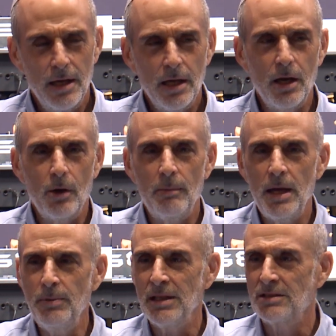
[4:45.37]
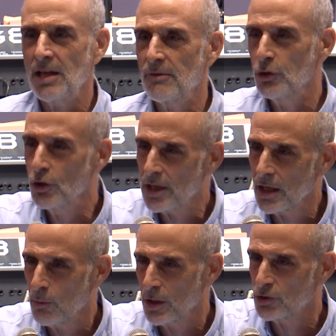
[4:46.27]
You know, maybe instead of looking
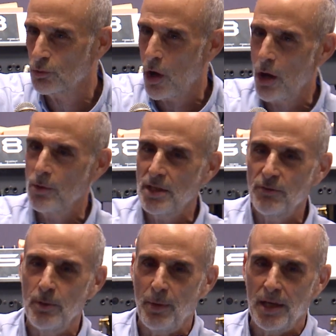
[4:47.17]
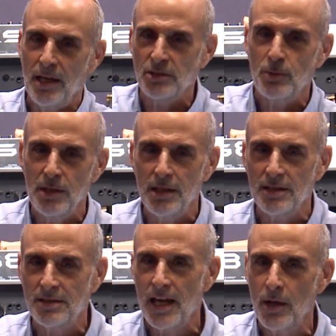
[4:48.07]
at what's wrong with everybody else, we need to
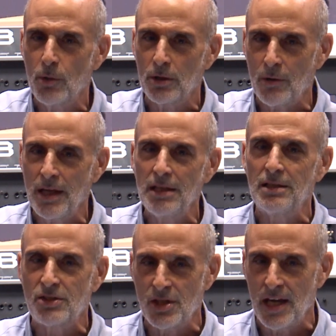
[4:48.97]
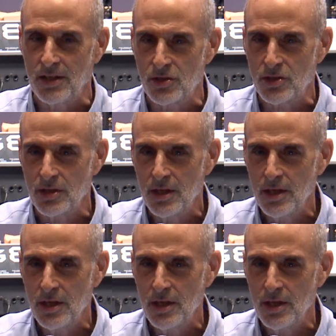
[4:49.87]
say, hey, what do I need to change?